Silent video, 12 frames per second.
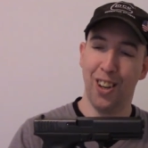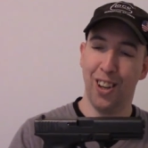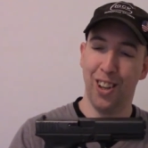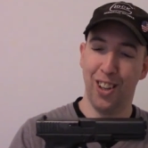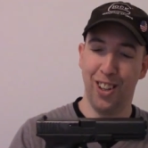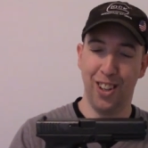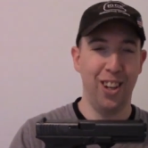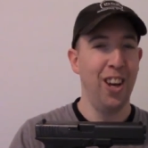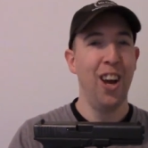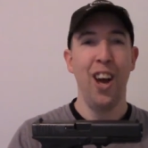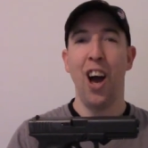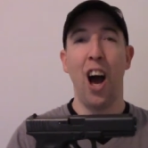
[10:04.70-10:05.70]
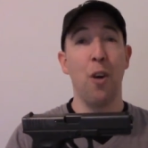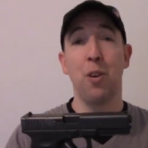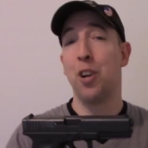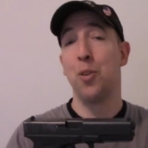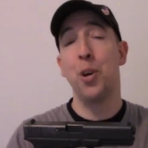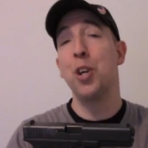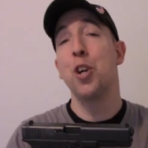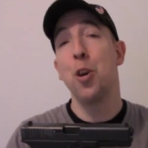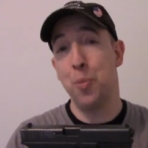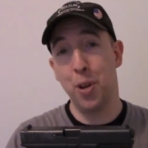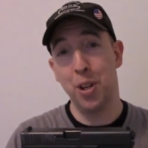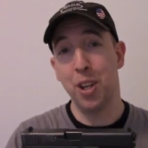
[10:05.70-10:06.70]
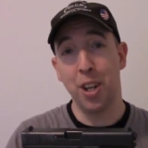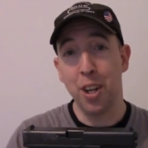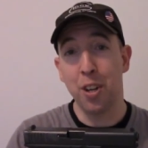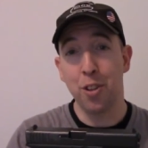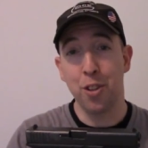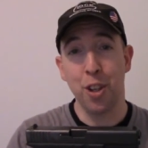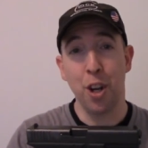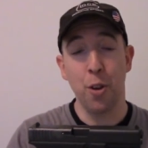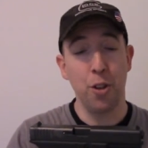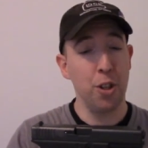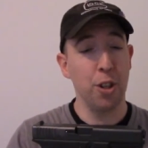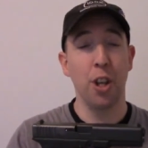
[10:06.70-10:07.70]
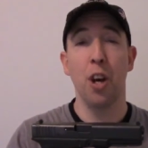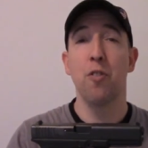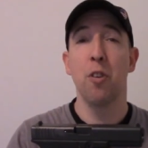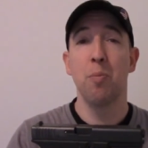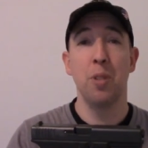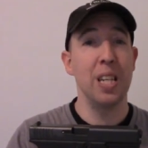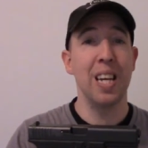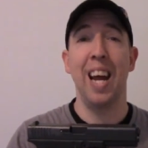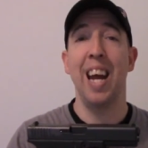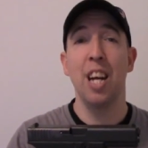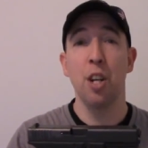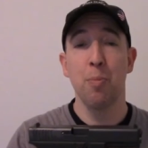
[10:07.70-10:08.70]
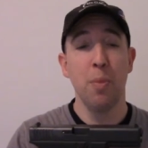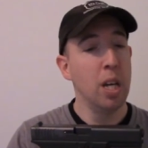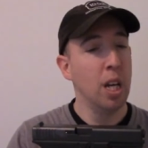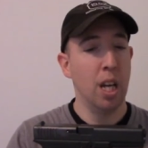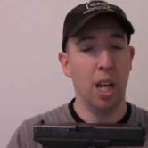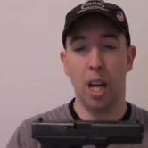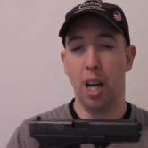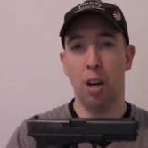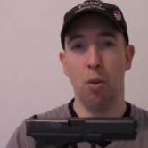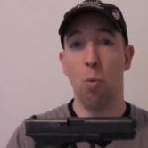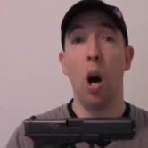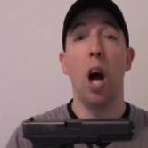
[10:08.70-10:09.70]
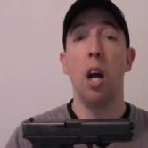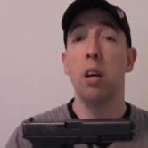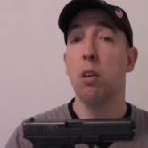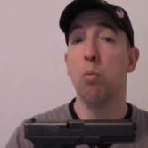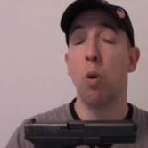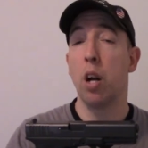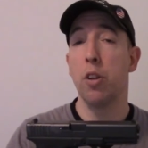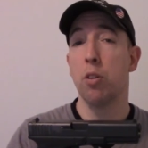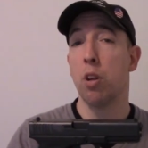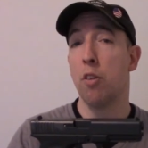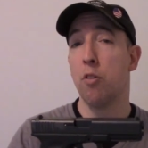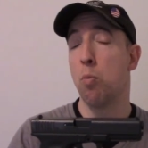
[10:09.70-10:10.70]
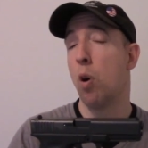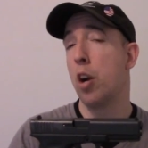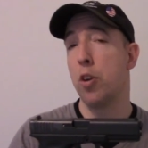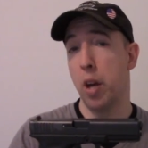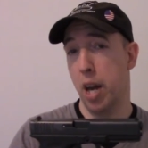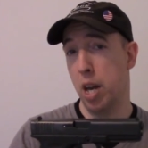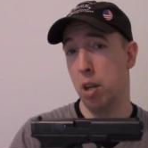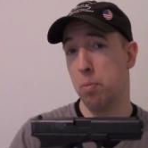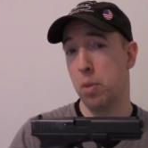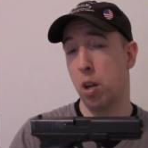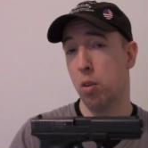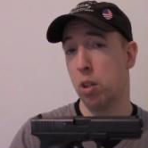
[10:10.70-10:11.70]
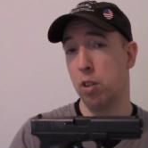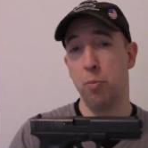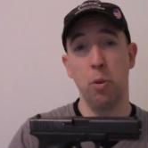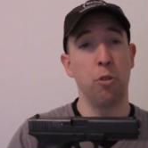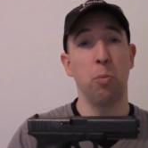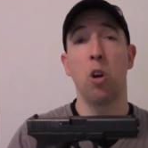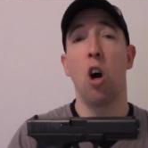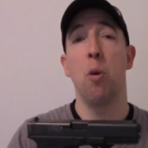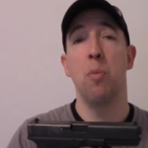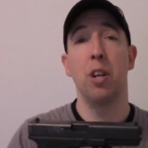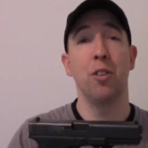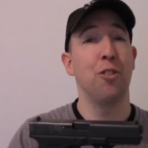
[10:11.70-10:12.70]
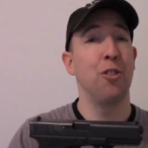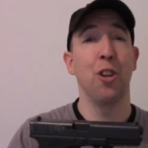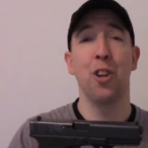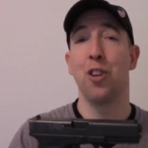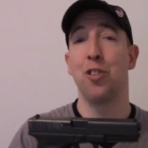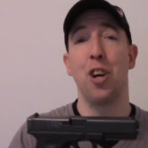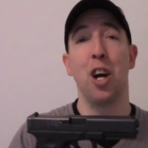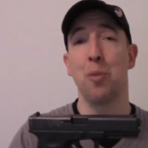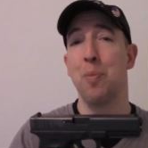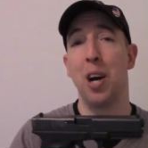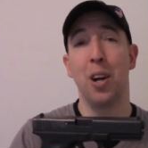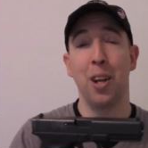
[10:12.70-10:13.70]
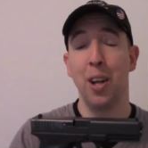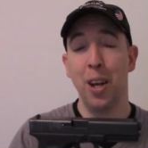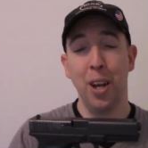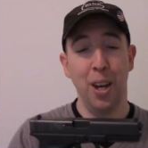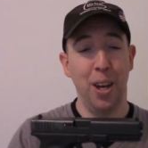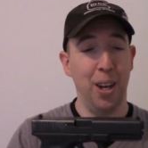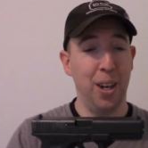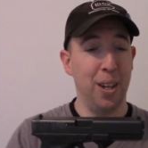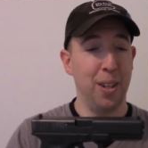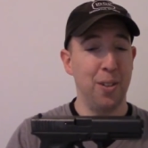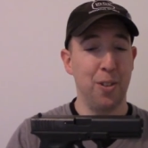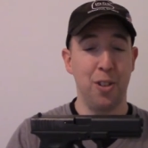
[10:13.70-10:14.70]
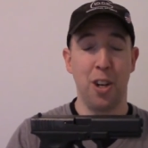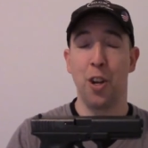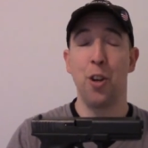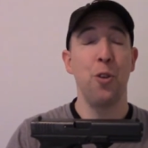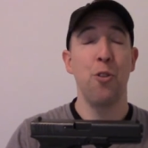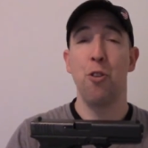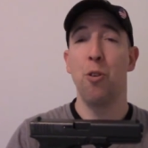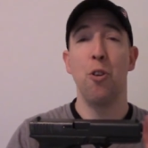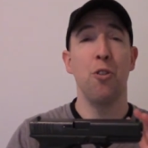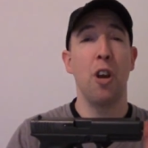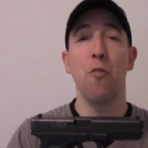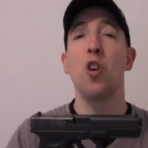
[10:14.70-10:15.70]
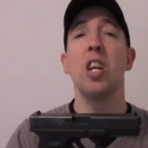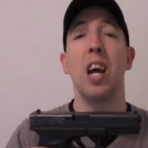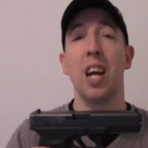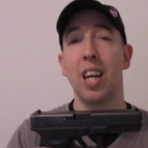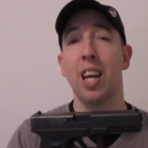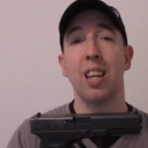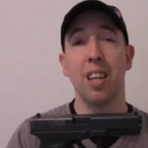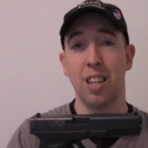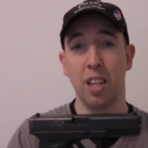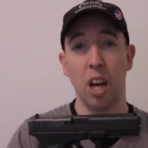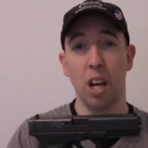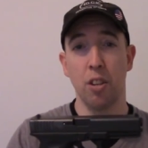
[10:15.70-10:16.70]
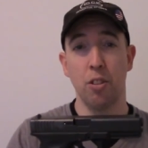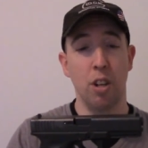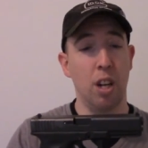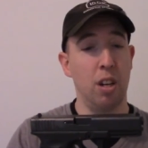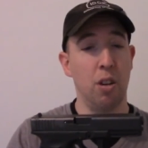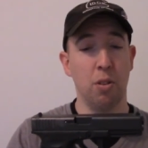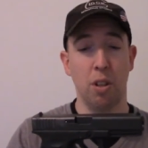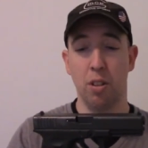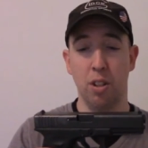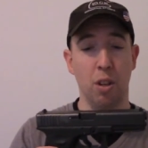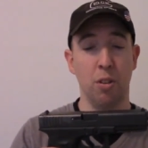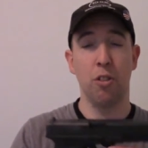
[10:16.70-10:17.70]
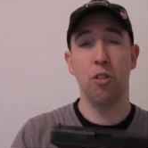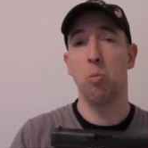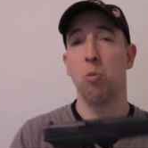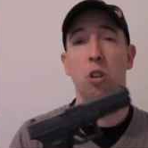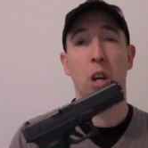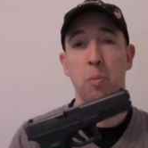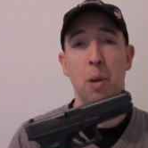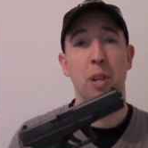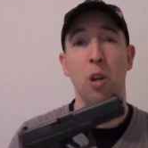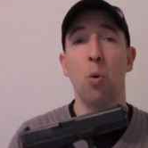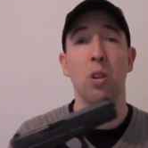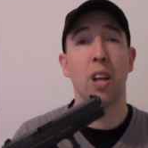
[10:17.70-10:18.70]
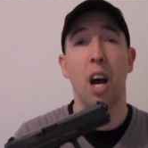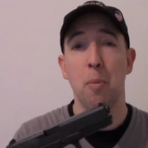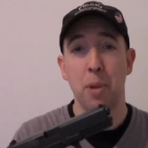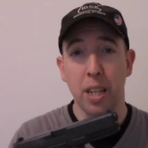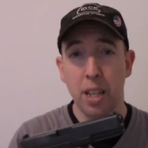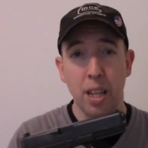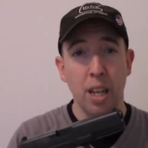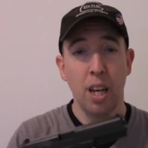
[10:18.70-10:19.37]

I want to know what your opinion is. You know, do you love them? Do you hate them? Uh, why? Why do you love them? Why do you hate them? You know, leave me some comments. You know, let's talk about it. Uh, there's a ton of new shooters every day getting into guns, and I know that you know this seems like maybe an old topic.